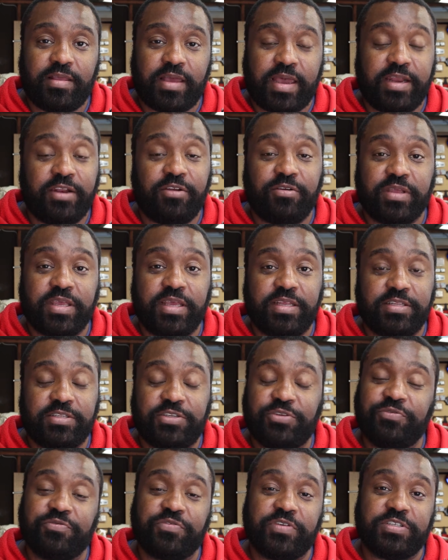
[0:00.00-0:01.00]
I don't get
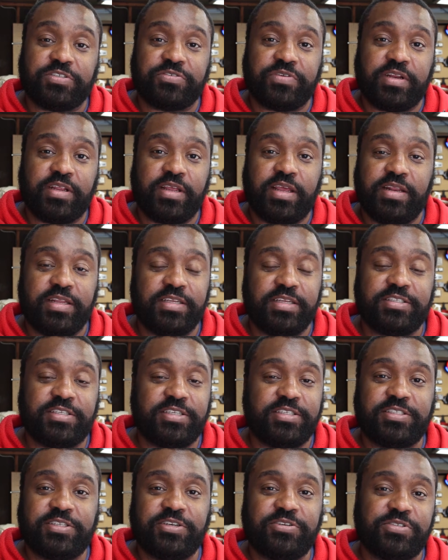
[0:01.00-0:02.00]
too frustrated and this
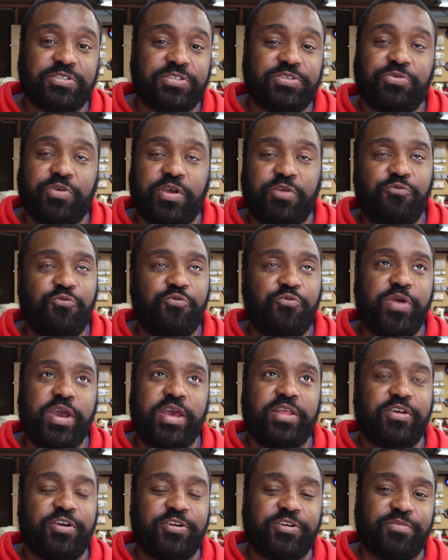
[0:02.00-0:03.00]
just turns into a way
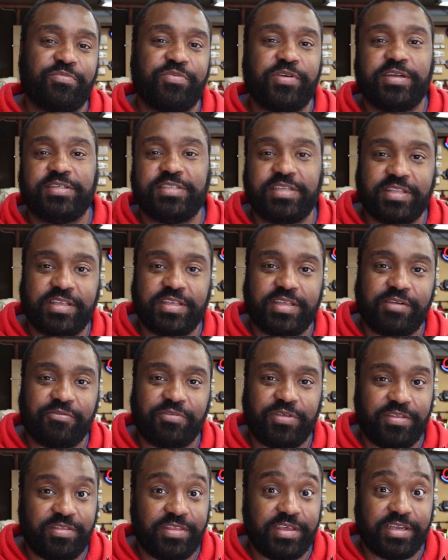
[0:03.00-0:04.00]
longer project than I
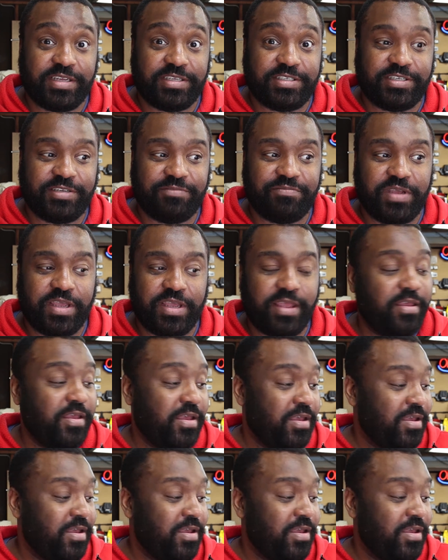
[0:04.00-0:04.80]
really think it should be.